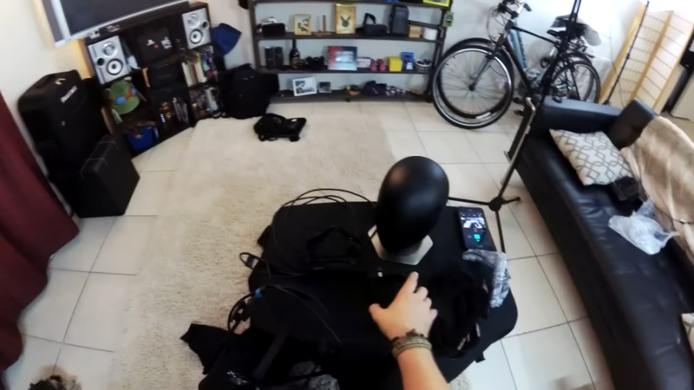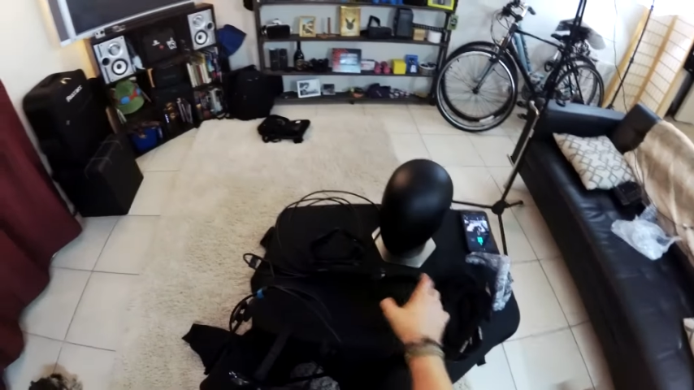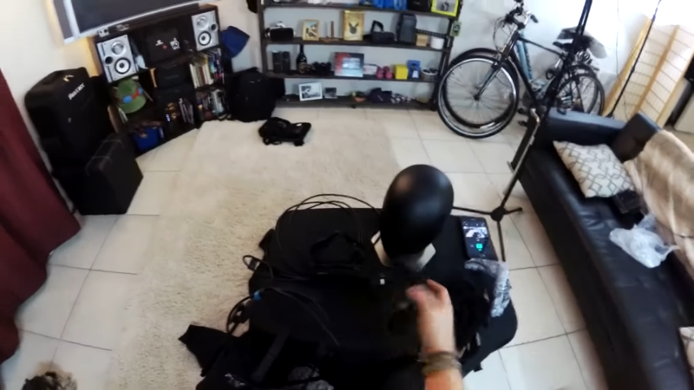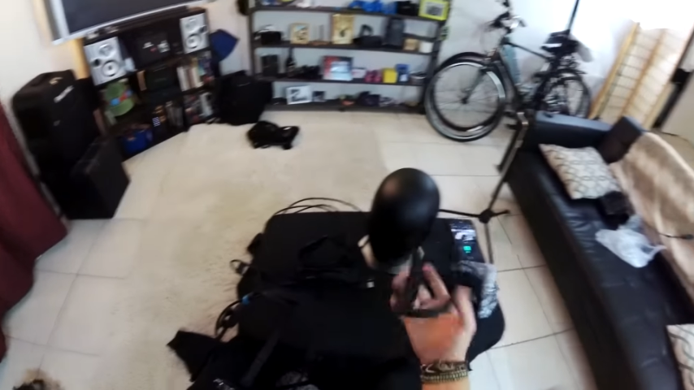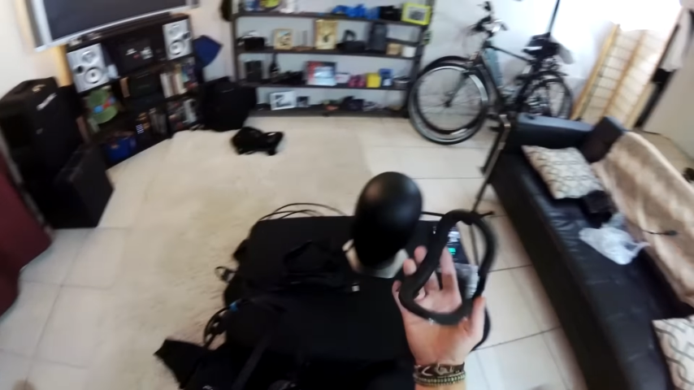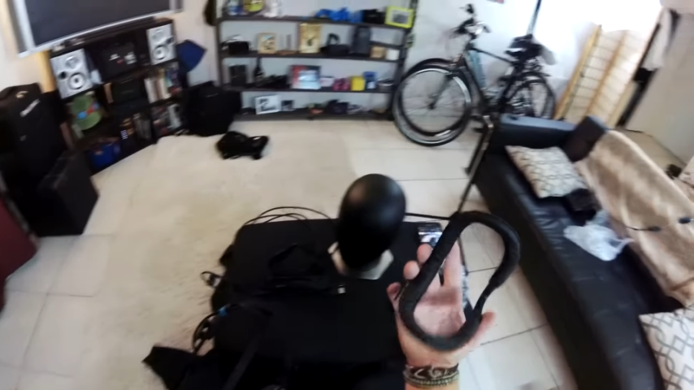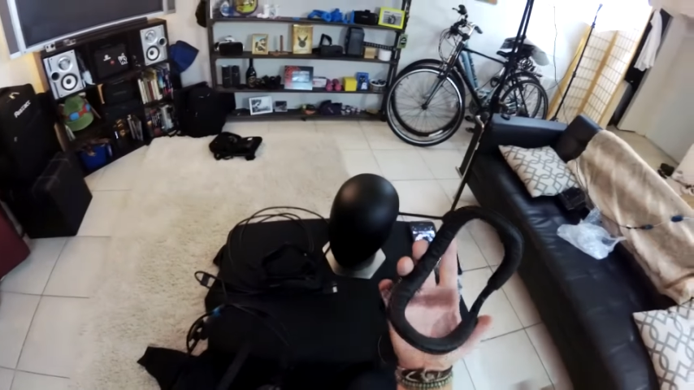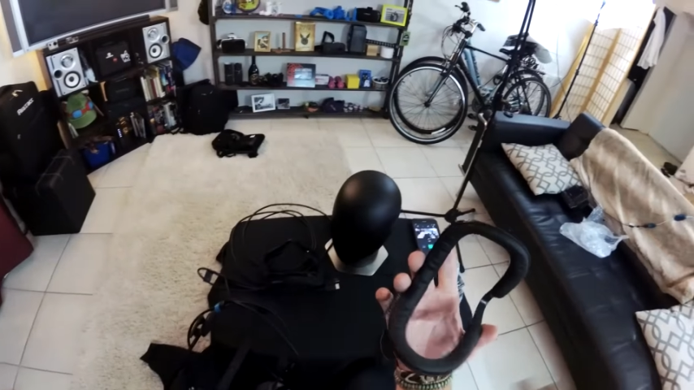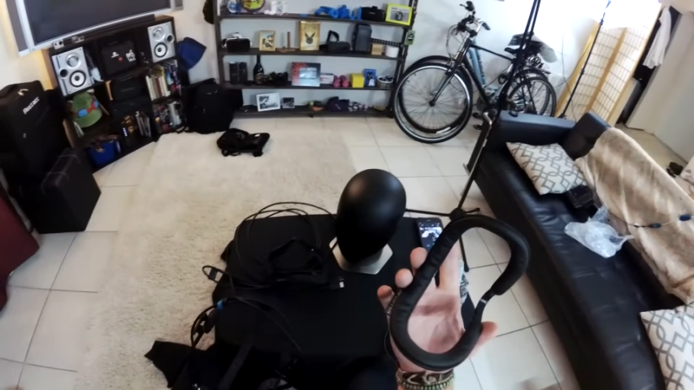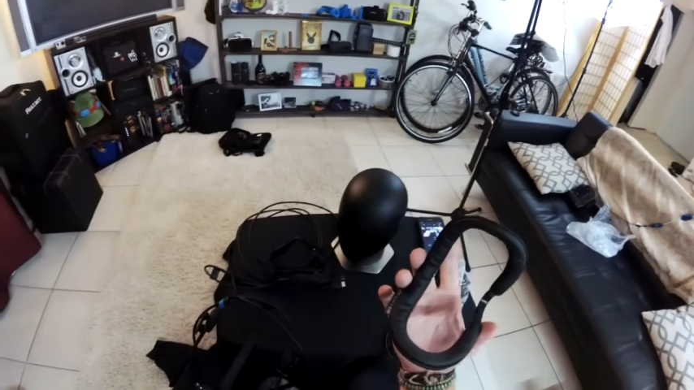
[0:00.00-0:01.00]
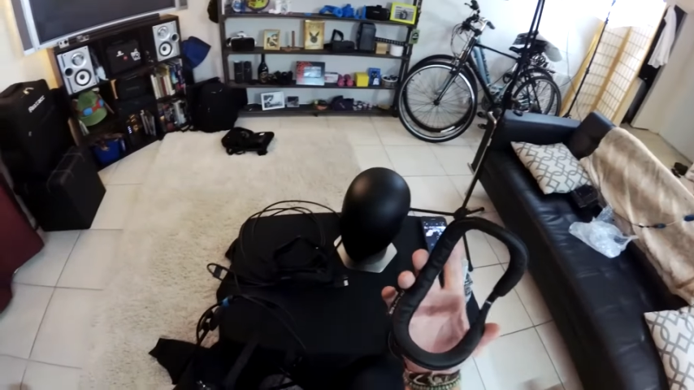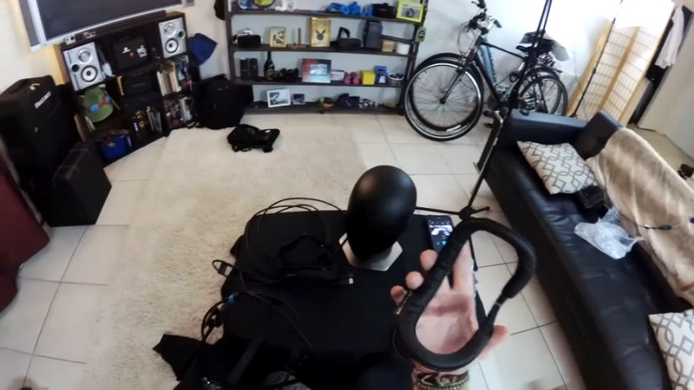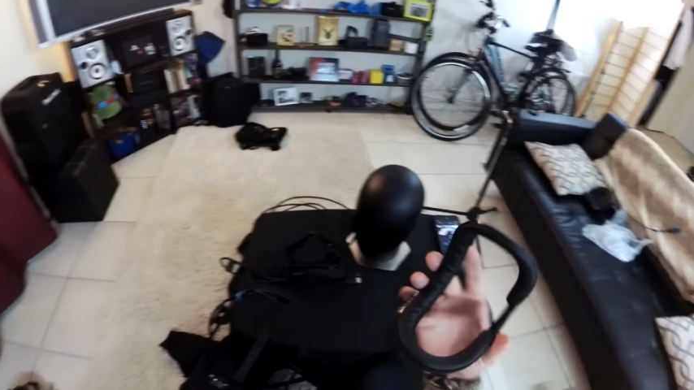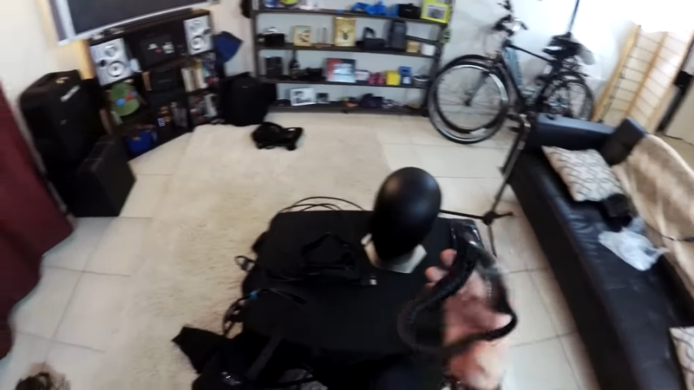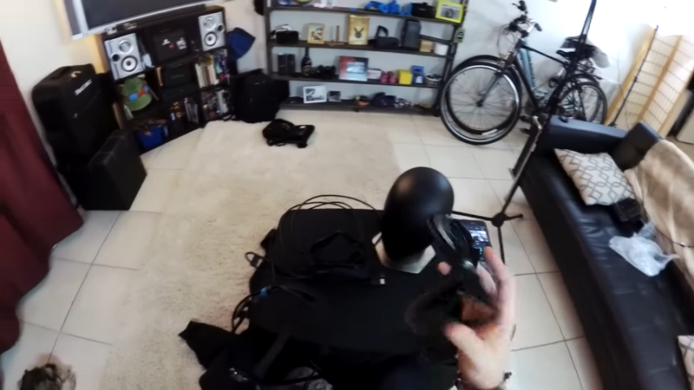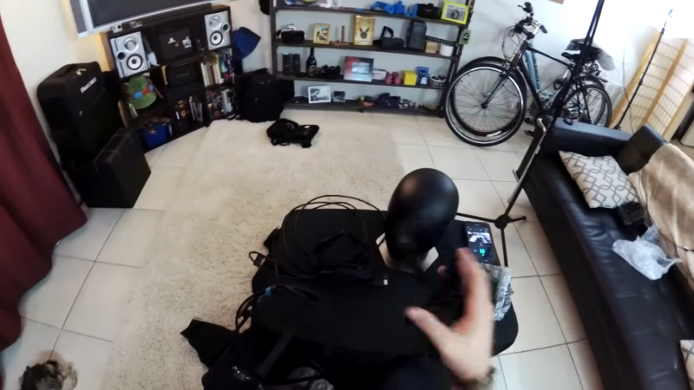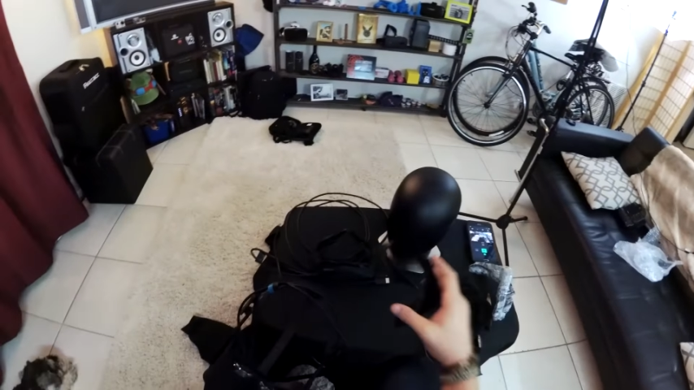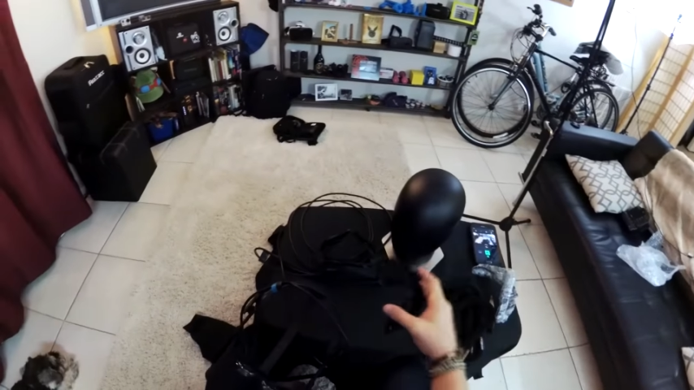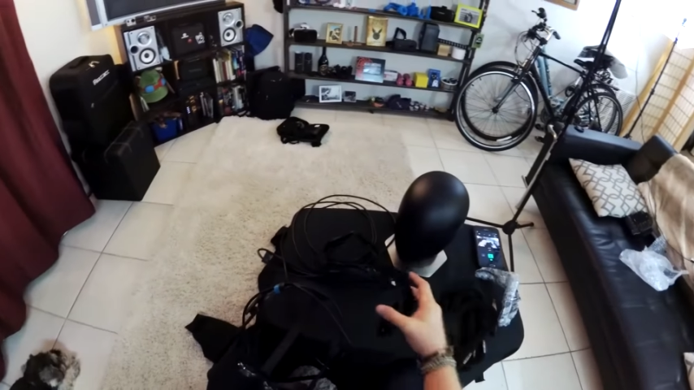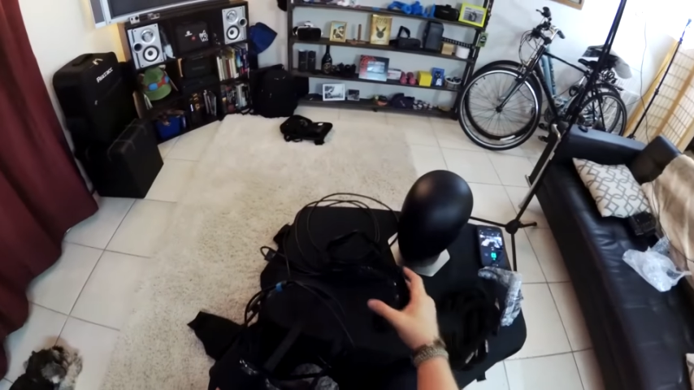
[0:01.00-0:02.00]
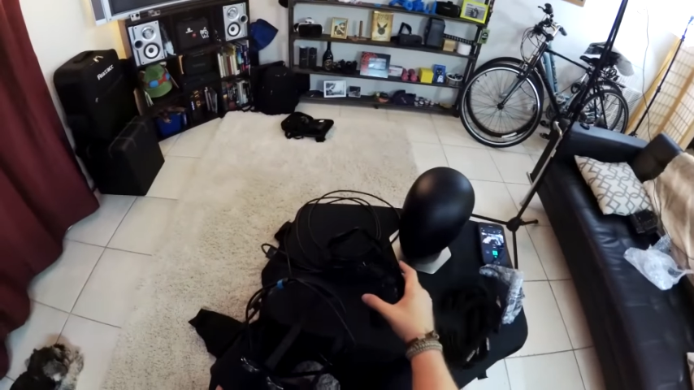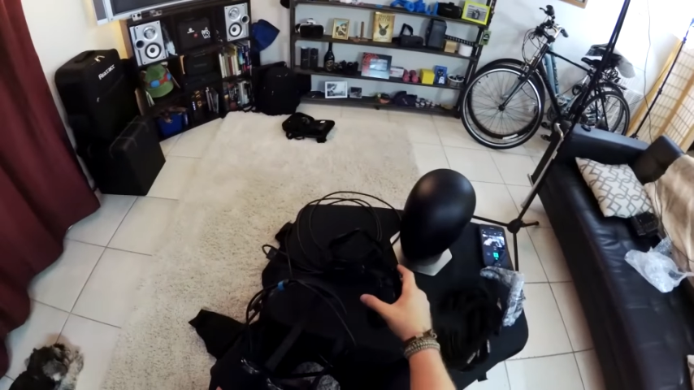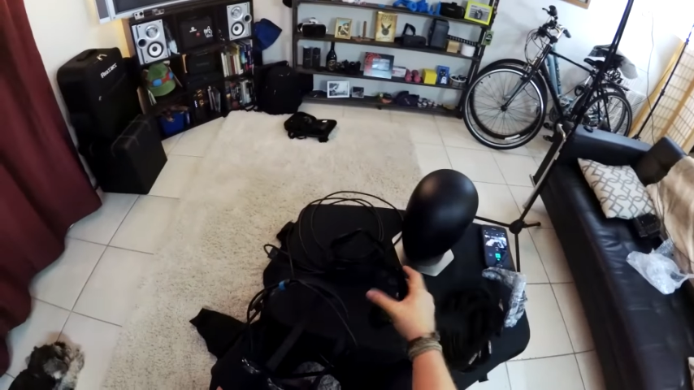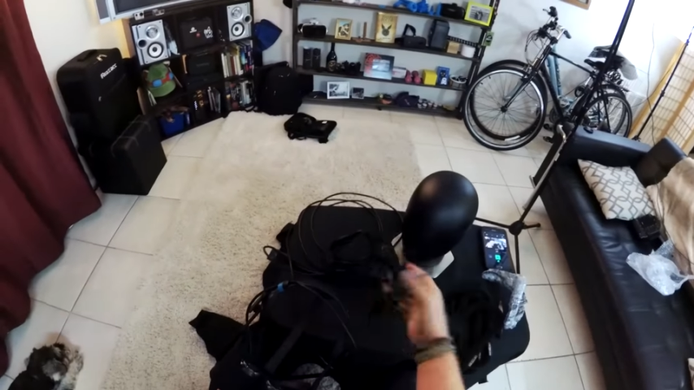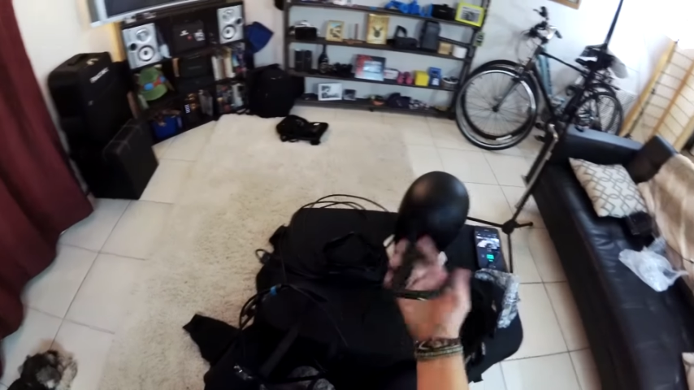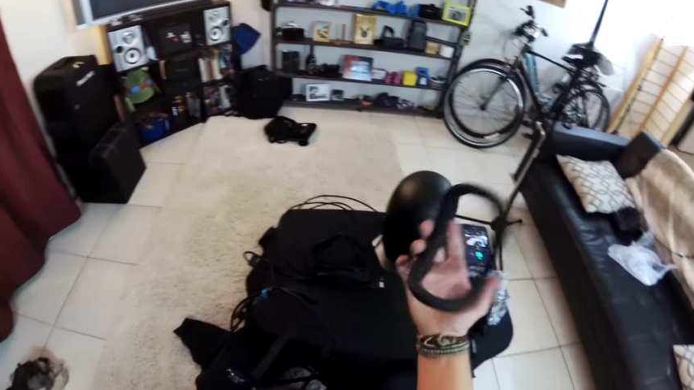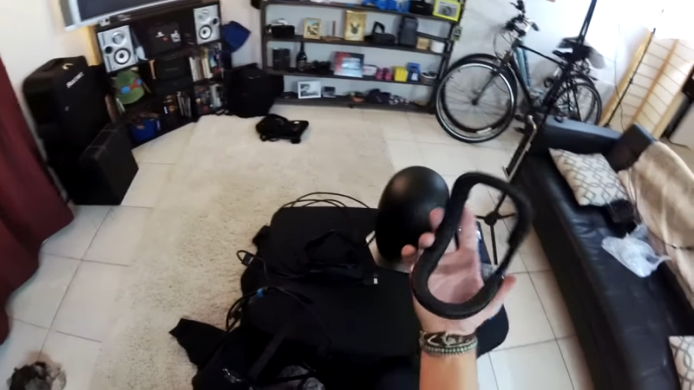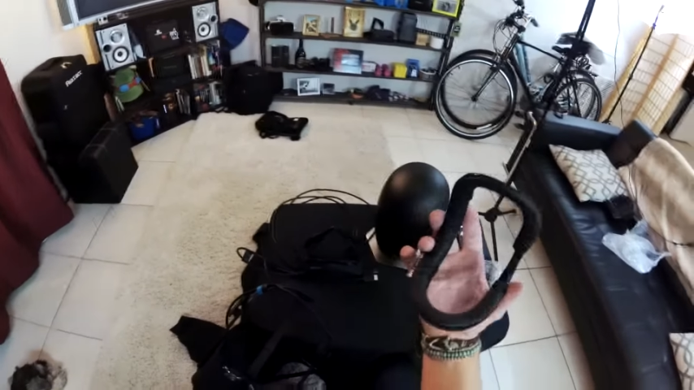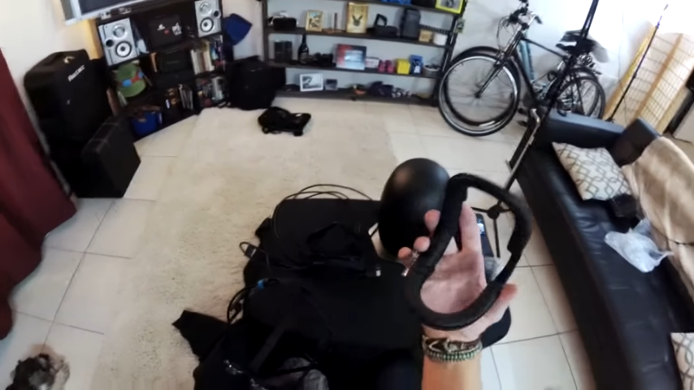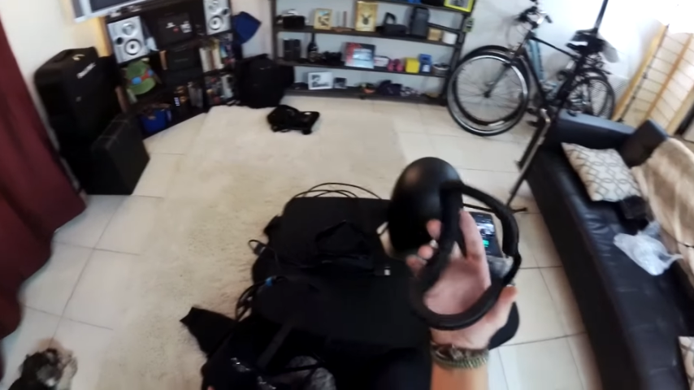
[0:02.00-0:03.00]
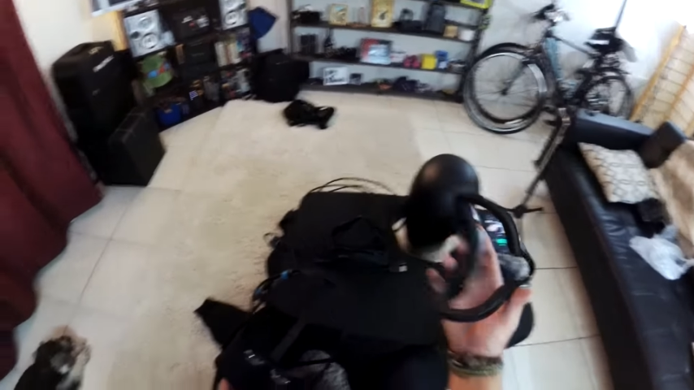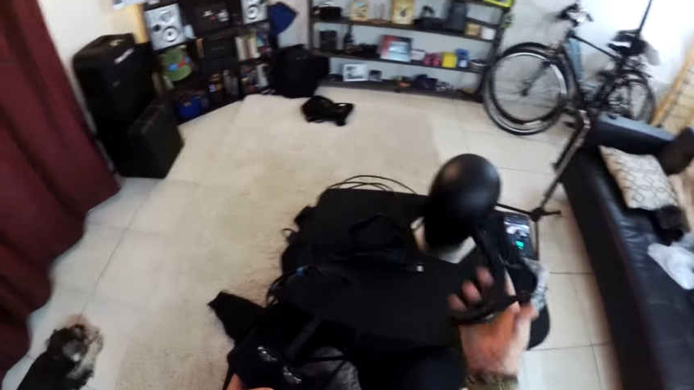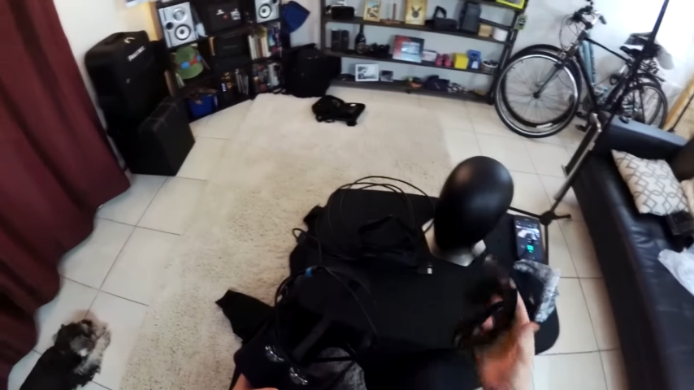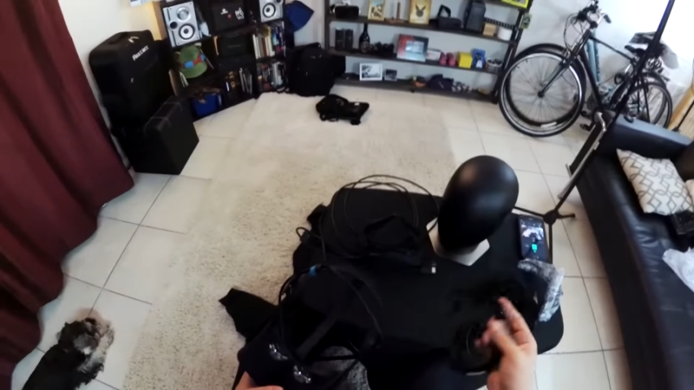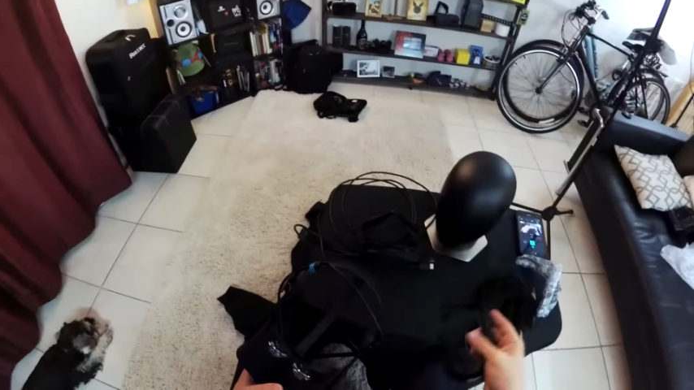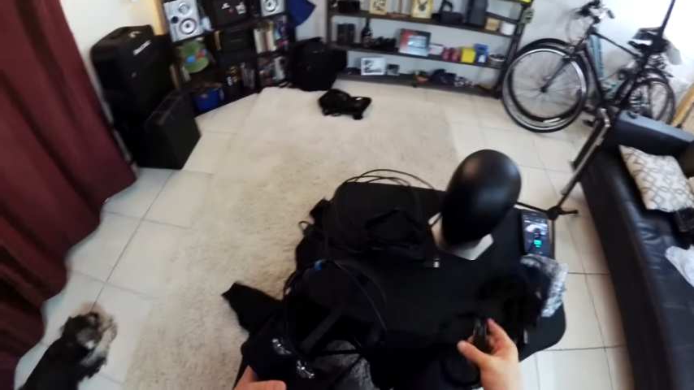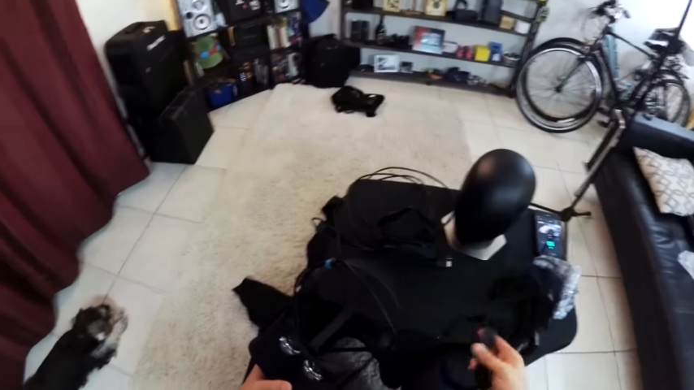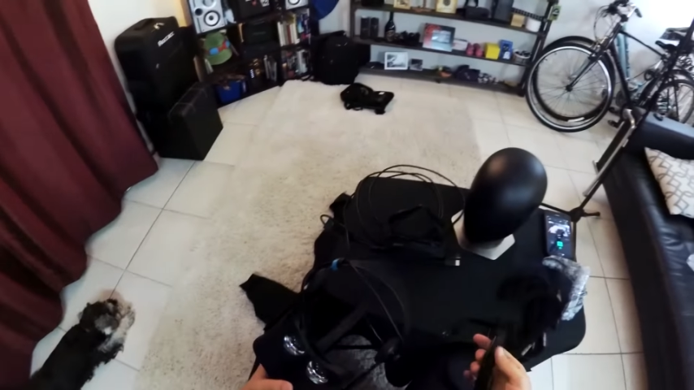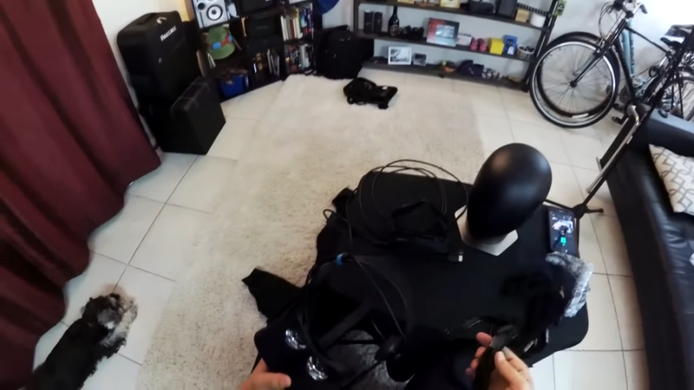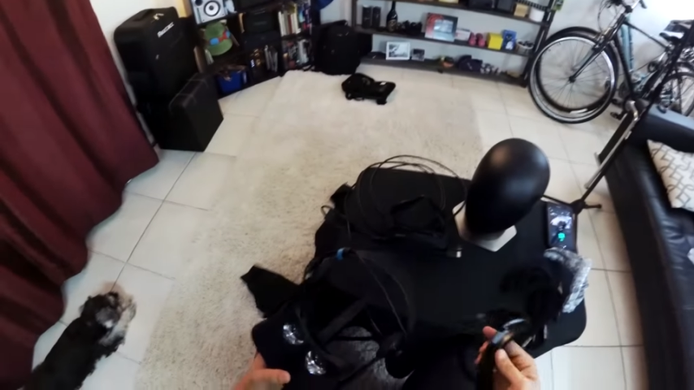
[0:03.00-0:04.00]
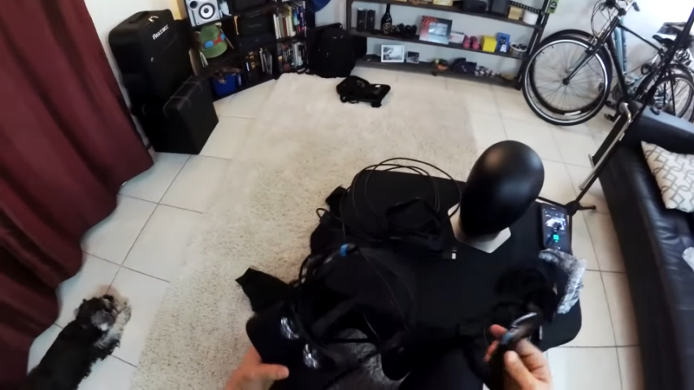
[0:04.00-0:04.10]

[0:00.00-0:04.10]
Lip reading: (no speaker visible)